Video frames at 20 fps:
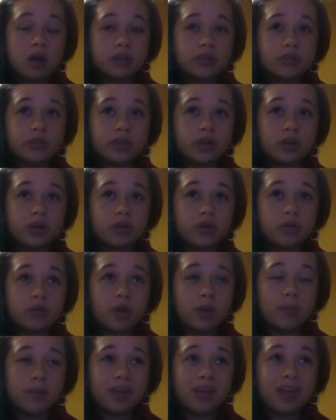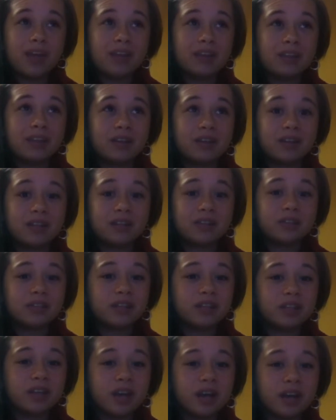so Emma Kate and
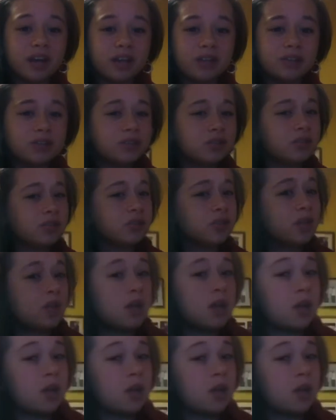Lindsey, I guess